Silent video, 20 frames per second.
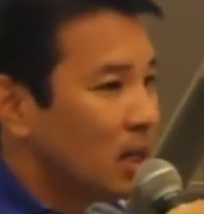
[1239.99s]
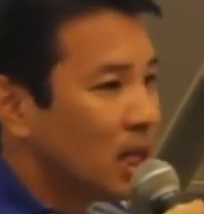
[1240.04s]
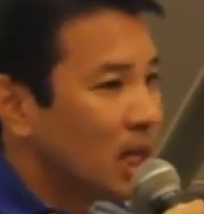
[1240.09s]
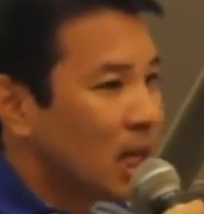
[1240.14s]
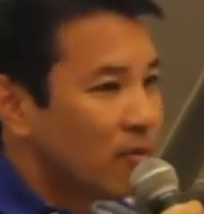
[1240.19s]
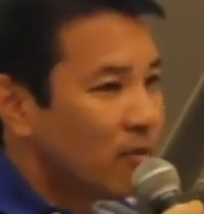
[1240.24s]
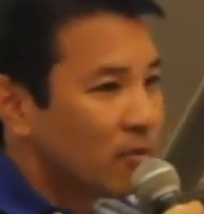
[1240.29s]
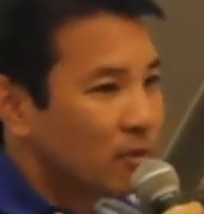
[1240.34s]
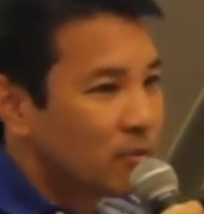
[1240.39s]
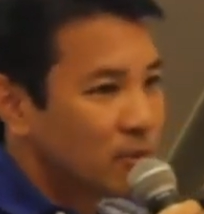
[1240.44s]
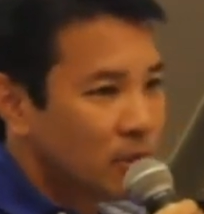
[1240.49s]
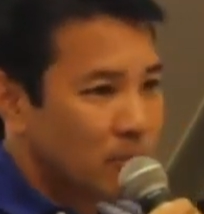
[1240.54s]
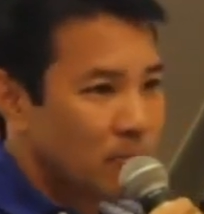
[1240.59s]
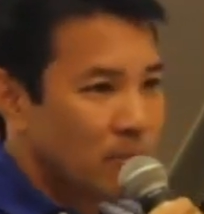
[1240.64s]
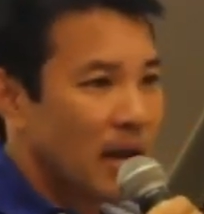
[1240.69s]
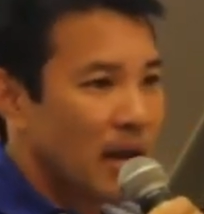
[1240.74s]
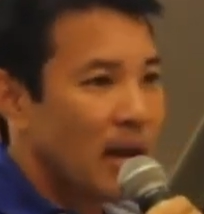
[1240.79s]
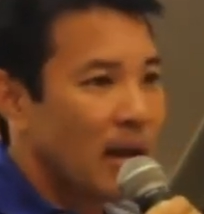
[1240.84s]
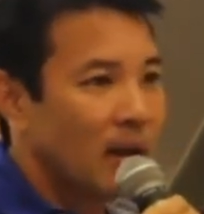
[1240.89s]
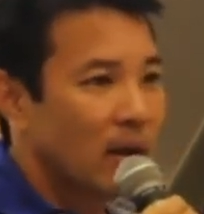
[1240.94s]
He came from
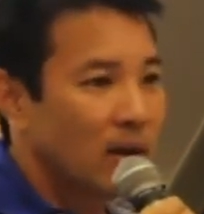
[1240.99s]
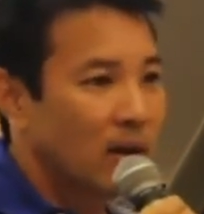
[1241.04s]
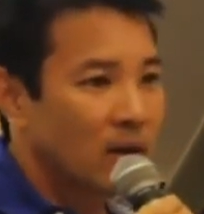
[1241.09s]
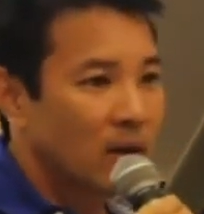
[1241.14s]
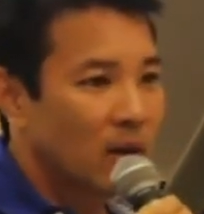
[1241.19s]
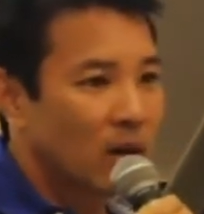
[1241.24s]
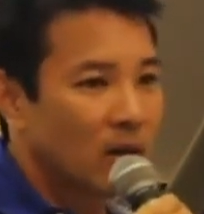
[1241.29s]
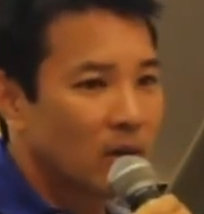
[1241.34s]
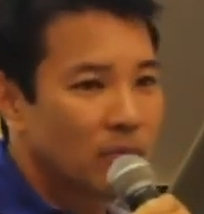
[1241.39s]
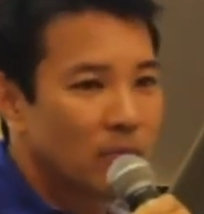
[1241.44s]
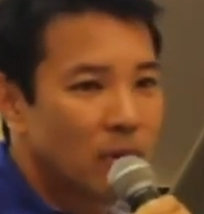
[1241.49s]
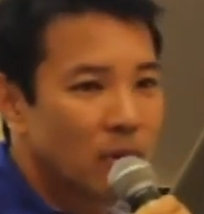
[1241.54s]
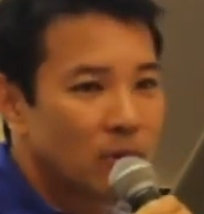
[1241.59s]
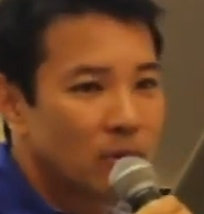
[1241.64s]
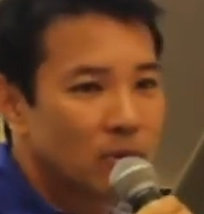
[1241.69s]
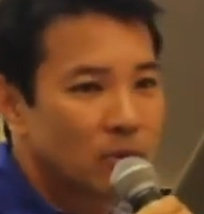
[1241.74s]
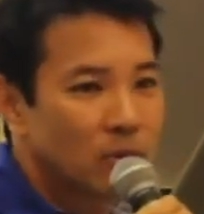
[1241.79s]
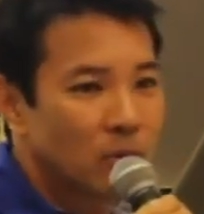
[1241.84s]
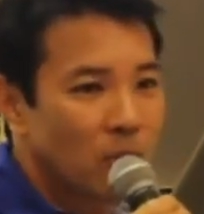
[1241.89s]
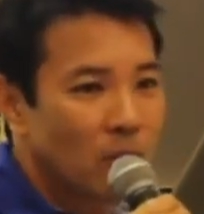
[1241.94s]
Japan on a
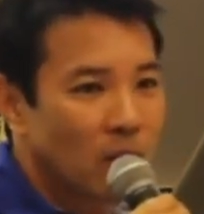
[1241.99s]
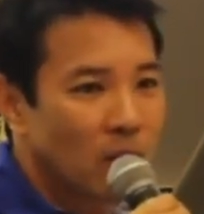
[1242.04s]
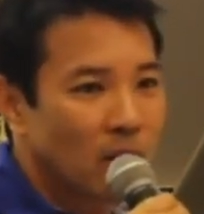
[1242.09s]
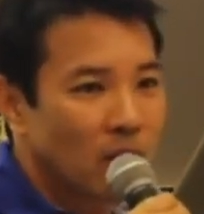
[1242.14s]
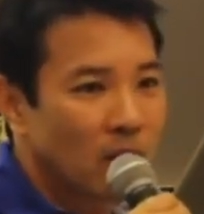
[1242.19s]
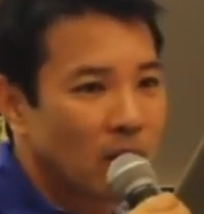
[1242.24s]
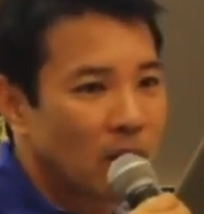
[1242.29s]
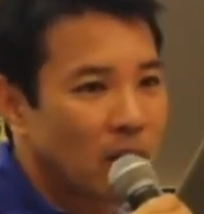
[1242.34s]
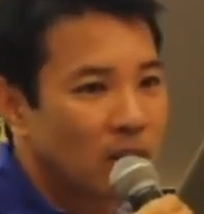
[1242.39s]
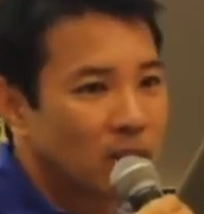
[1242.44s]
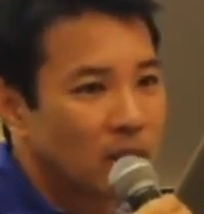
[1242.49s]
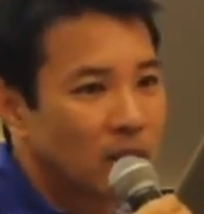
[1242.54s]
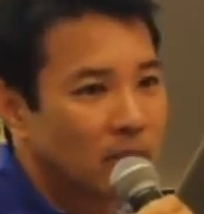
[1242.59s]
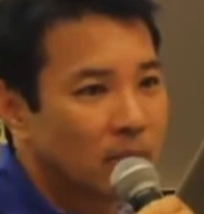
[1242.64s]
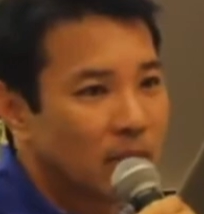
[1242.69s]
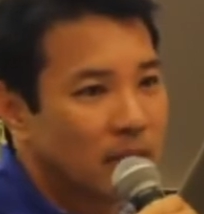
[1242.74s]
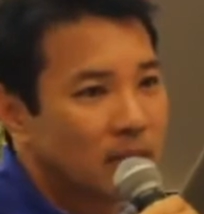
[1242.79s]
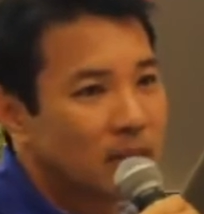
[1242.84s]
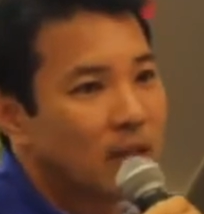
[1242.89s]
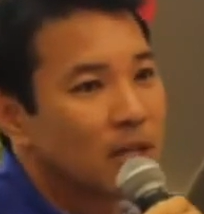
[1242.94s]
boat to work on
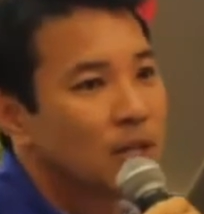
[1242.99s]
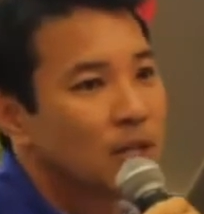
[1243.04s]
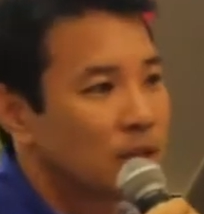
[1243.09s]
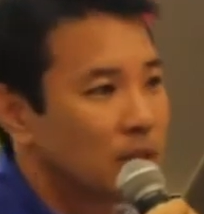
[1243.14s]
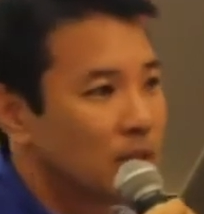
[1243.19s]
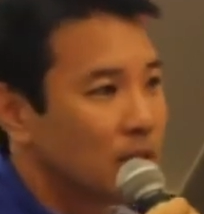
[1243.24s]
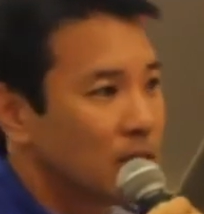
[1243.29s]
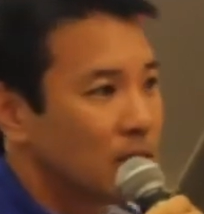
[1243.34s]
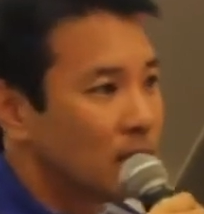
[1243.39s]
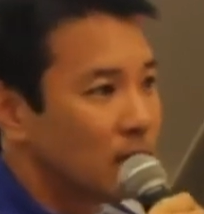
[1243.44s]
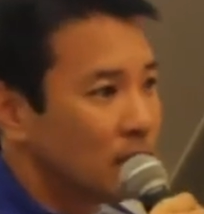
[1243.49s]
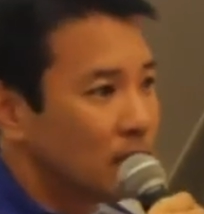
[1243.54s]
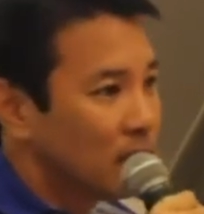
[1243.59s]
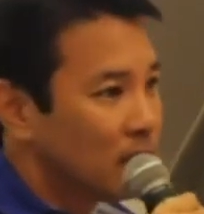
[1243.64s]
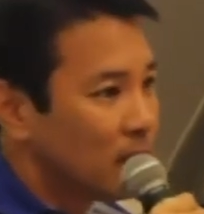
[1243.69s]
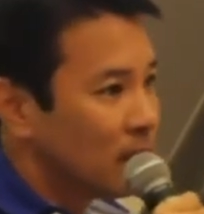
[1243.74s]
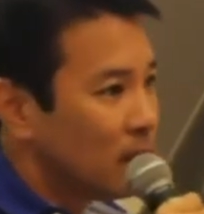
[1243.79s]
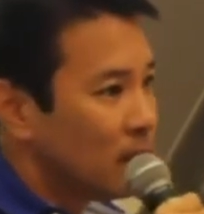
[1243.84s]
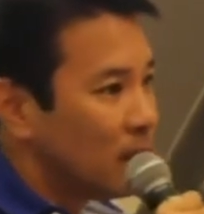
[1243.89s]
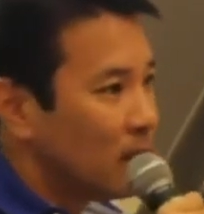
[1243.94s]
the plantation
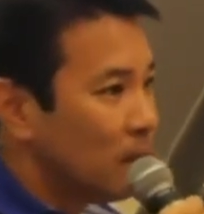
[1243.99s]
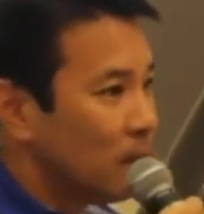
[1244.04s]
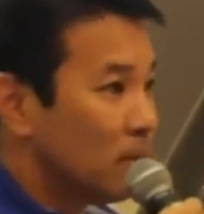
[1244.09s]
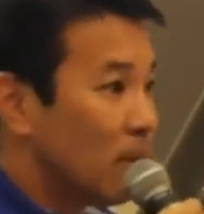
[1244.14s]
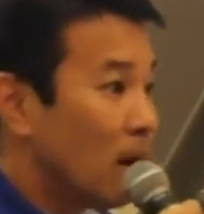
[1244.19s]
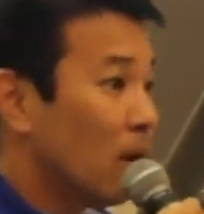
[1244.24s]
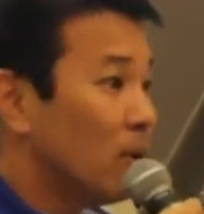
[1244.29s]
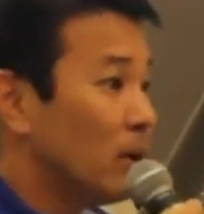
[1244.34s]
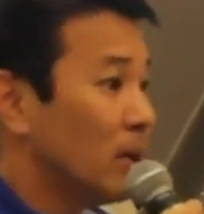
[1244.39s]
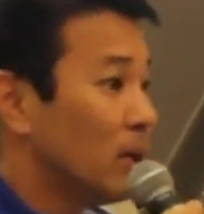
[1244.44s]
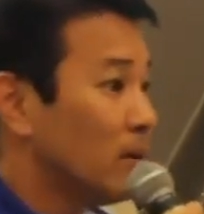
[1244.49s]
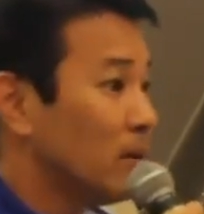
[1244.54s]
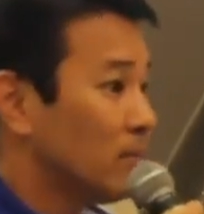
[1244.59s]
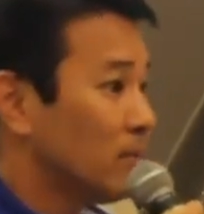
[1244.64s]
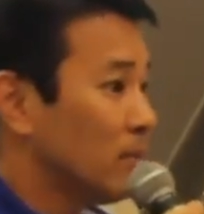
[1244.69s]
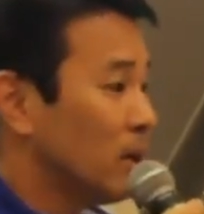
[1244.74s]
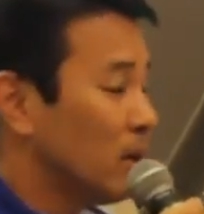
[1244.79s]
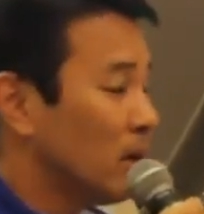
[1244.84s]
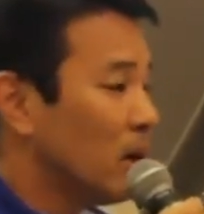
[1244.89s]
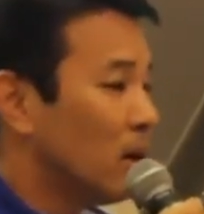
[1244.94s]
in
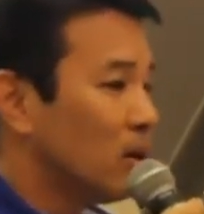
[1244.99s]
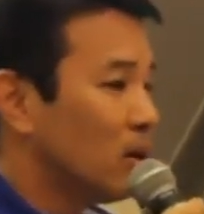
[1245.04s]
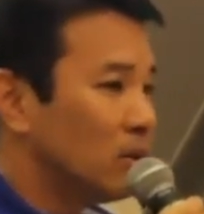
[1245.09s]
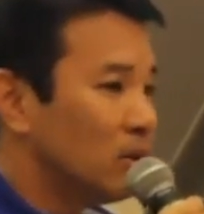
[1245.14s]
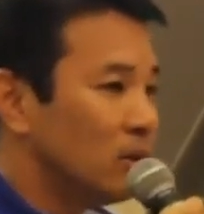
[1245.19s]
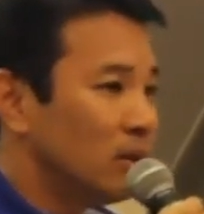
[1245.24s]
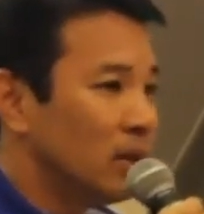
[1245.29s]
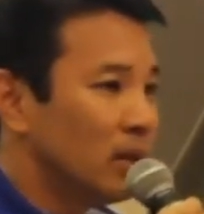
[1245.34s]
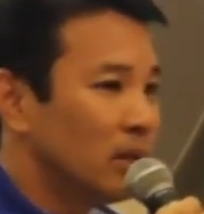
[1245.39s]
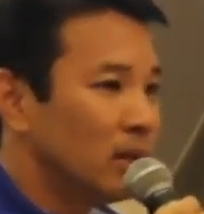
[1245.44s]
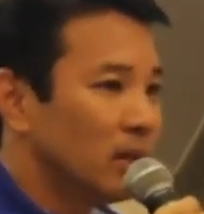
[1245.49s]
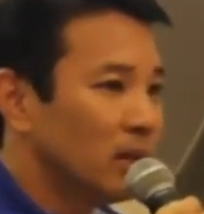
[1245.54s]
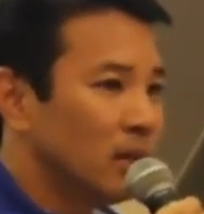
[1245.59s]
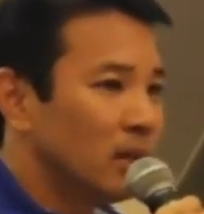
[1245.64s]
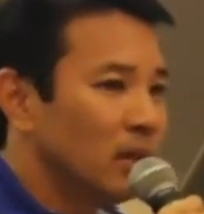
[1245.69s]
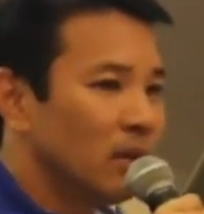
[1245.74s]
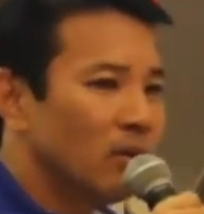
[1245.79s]
Maui, in Kahului.